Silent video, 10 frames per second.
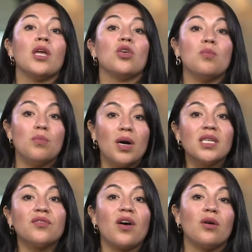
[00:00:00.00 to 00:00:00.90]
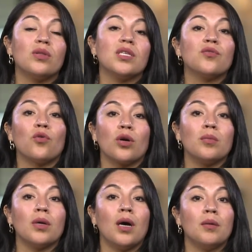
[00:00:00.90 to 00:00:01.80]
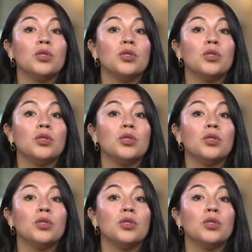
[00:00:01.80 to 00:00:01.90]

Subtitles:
and you must file this form